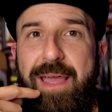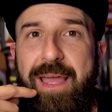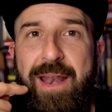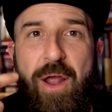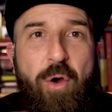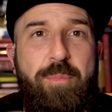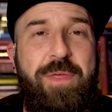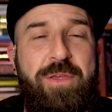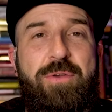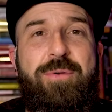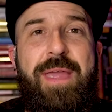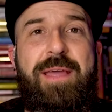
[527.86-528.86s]
and I hope that
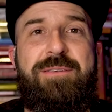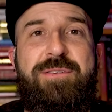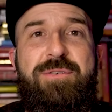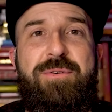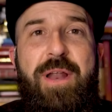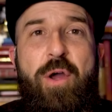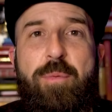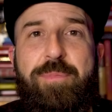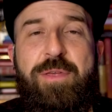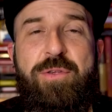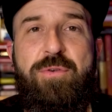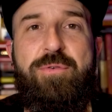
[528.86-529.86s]
you can too, and I hope
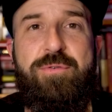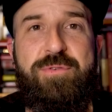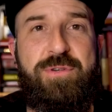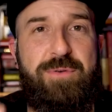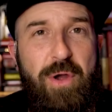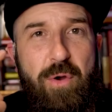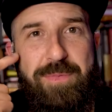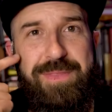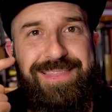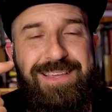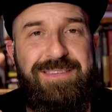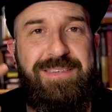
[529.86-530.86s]
that you do too. I hope
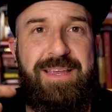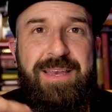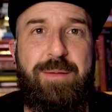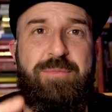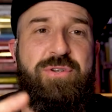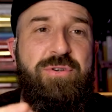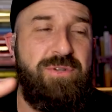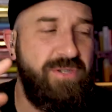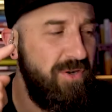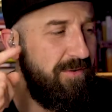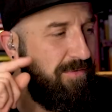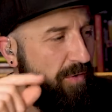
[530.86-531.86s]
that this enables you to
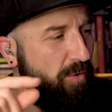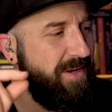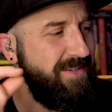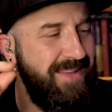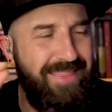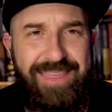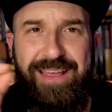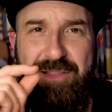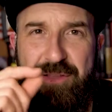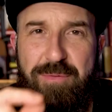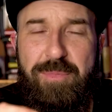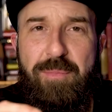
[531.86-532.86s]
start focus and think a
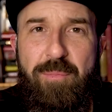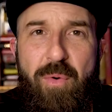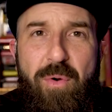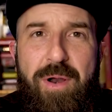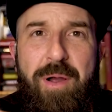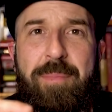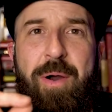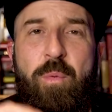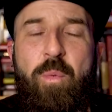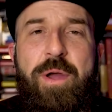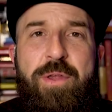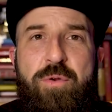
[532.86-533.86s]
little bit more about
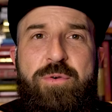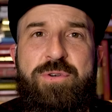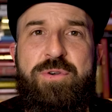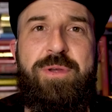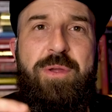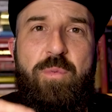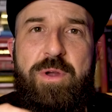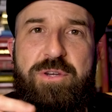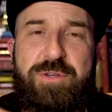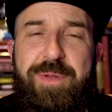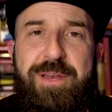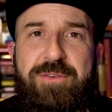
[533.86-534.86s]
what you're doing and what you're
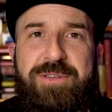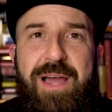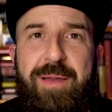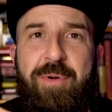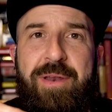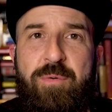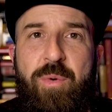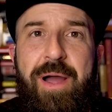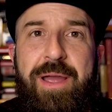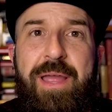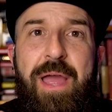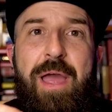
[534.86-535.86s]
spending your time on and
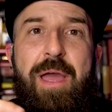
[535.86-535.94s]
why,